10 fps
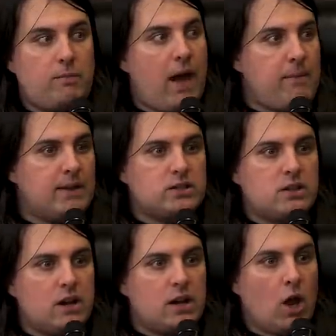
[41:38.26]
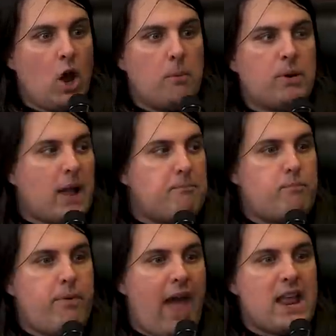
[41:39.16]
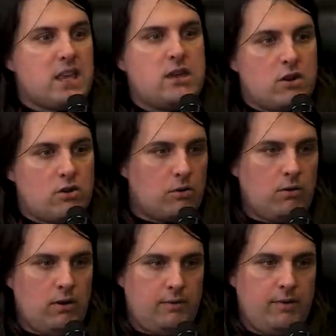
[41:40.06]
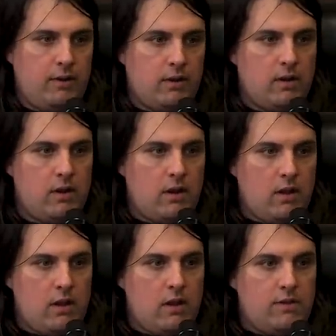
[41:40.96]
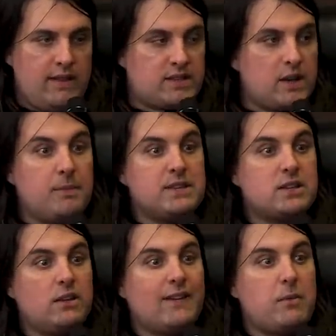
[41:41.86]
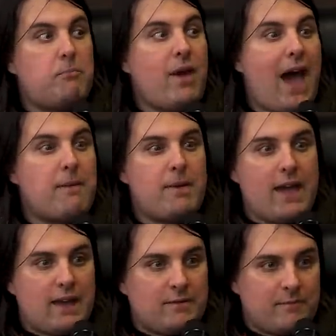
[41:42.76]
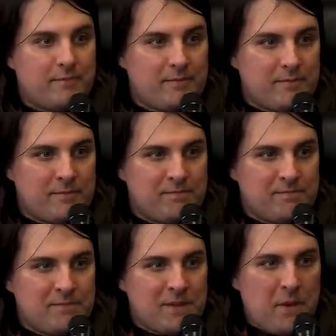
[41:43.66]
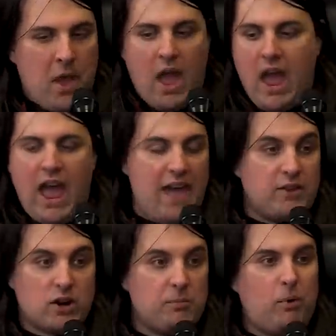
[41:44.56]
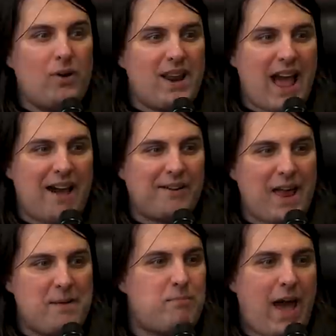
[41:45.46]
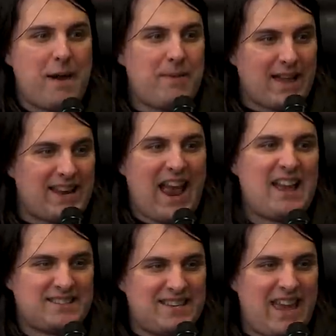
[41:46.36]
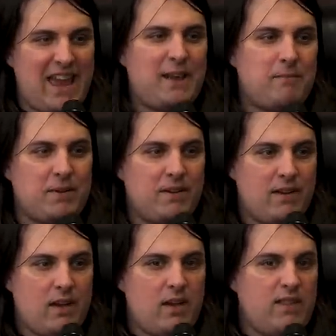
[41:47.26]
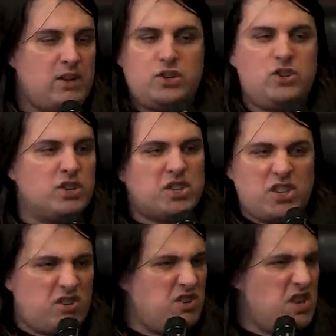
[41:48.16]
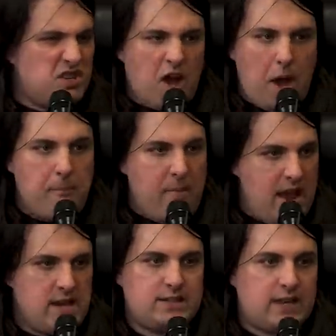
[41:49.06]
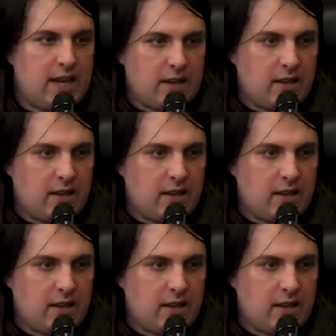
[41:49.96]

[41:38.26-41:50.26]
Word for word: Batman's good, but I bet you that somebody's going to look at Batman and they're going to put out a Batman esque game that just is amazing.